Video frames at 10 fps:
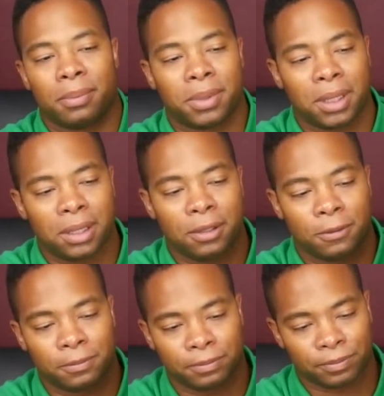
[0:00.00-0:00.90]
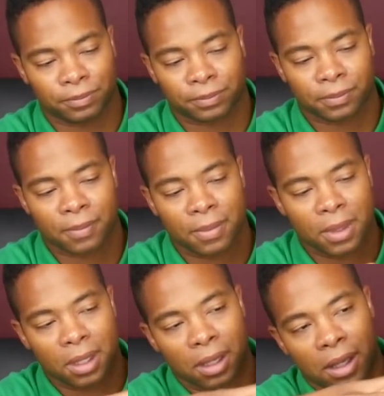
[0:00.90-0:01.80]
empty.
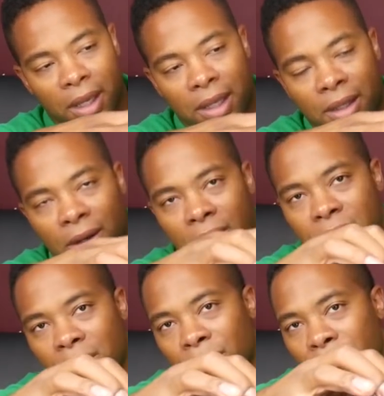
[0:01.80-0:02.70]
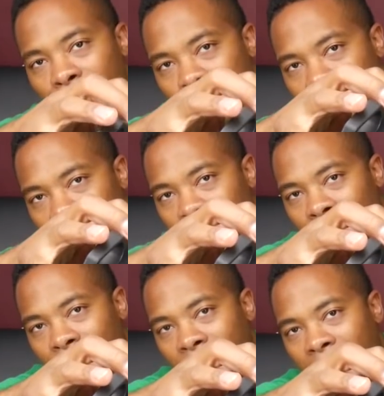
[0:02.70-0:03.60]
And also you see the
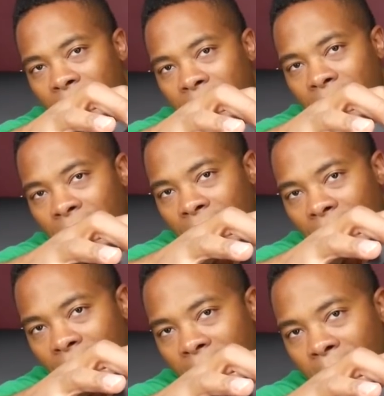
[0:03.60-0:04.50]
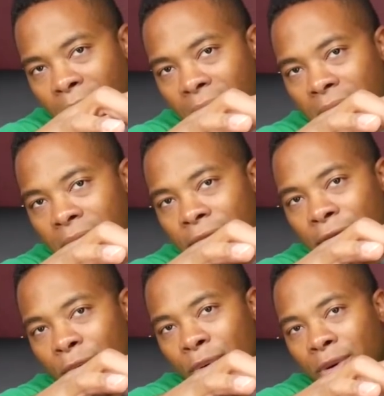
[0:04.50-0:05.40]
red marker
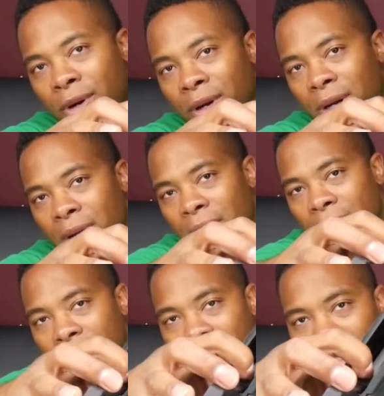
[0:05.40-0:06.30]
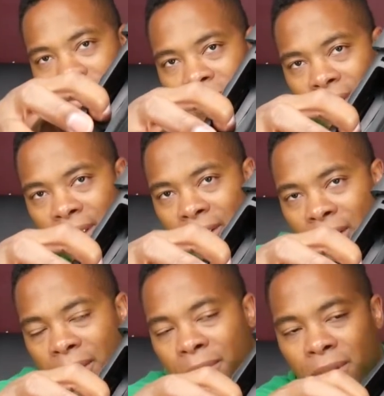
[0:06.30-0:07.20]
for an empty
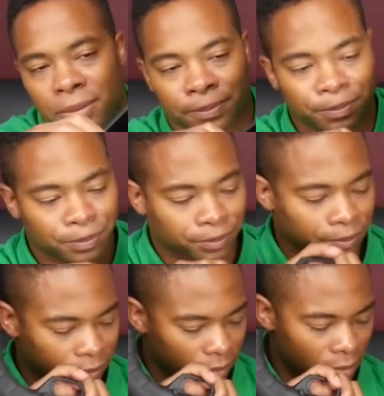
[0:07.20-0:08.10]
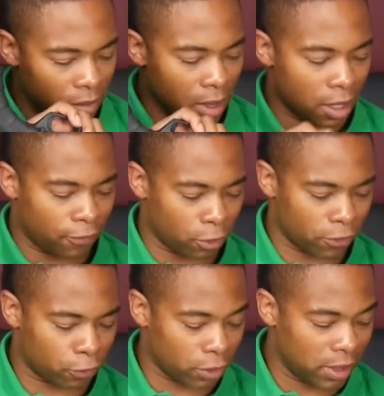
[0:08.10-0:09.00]
chamber,
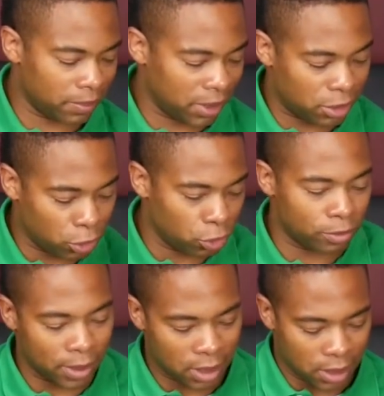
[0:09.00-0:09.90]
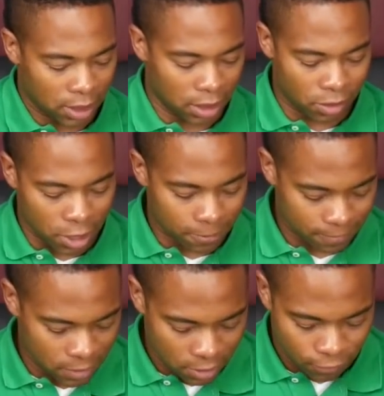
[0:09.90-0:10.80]
for an empty tube, anyway,
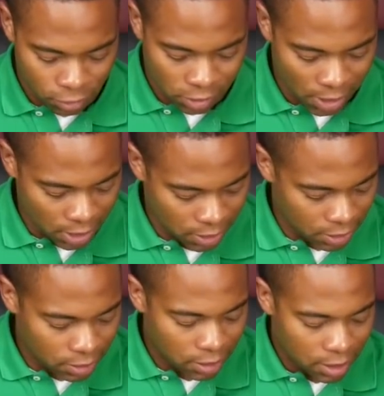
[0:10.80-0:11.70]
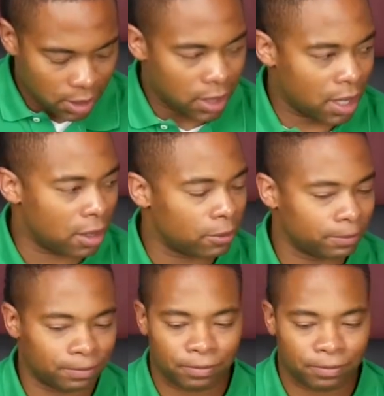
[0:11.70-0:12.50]
for the shotgun. Now,